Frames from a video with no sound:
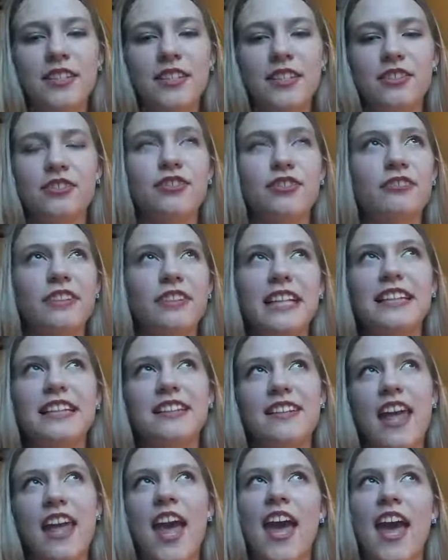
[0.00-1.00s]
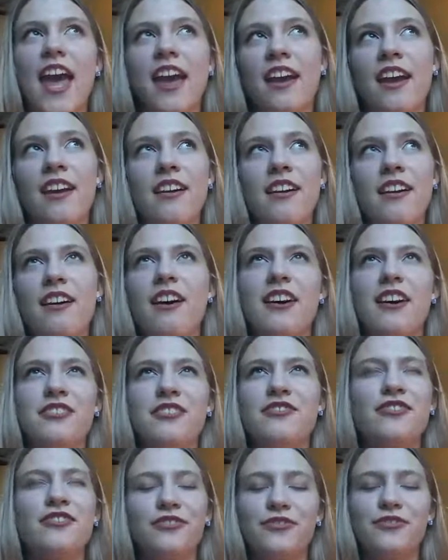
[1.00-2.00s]
during the day are
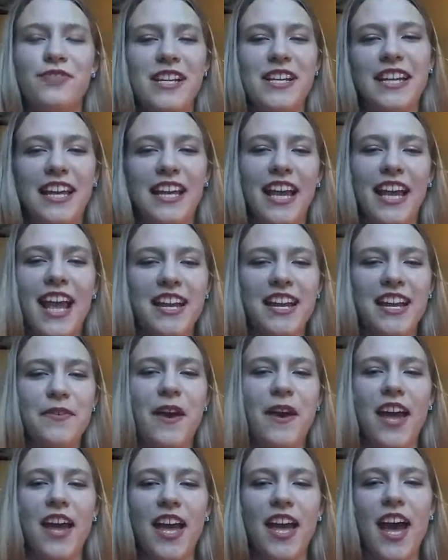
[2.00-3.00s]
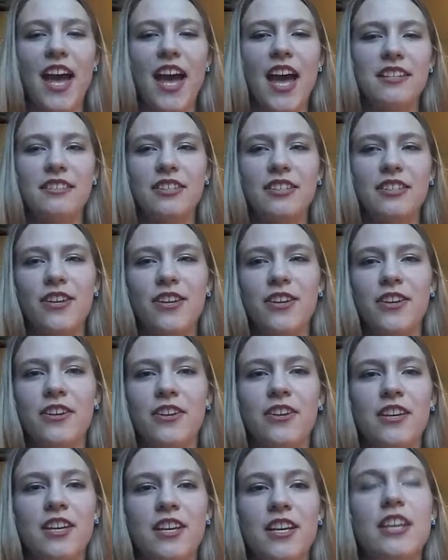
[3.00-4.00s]
non-drinking anyway, and you
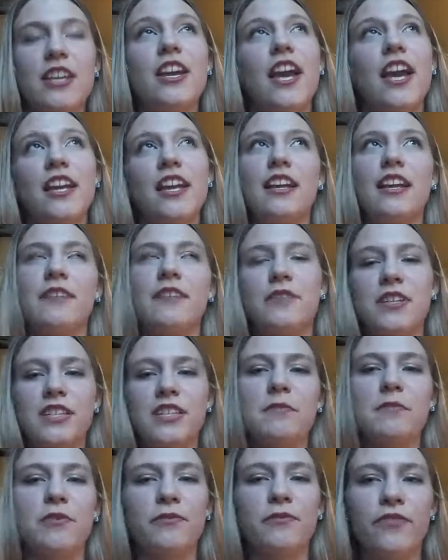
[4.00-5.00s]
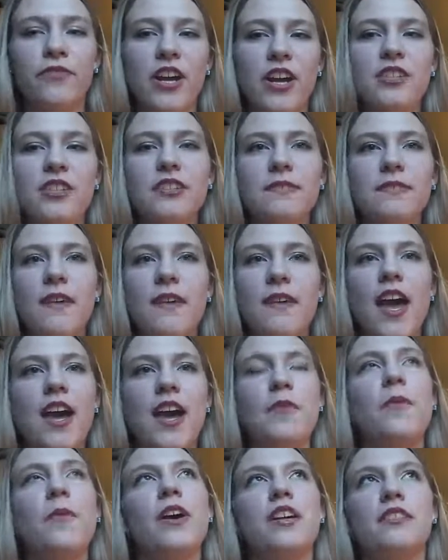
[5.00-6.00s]
get like, for example, Freshers Fair
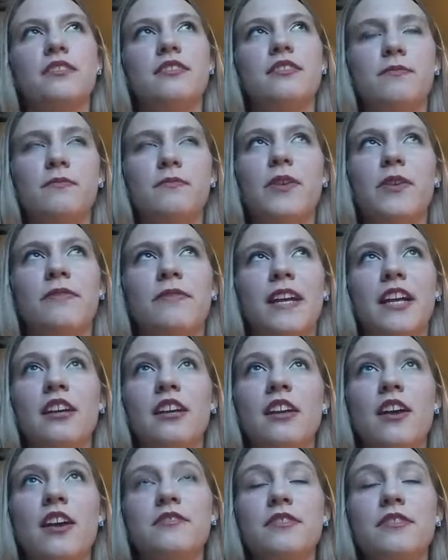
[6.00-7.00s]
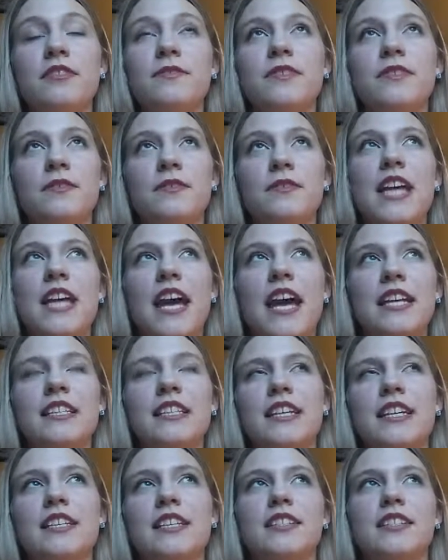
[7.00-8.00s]
with like loads of societies
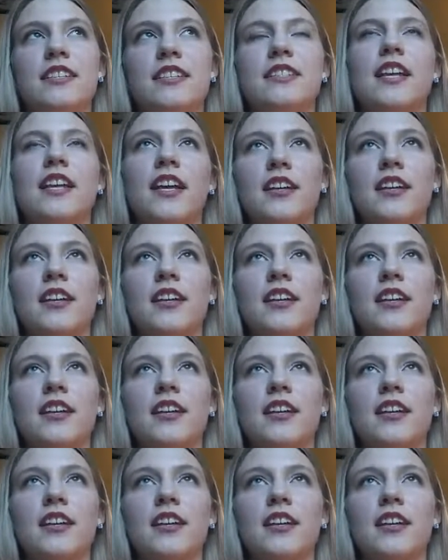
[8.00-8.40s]
just like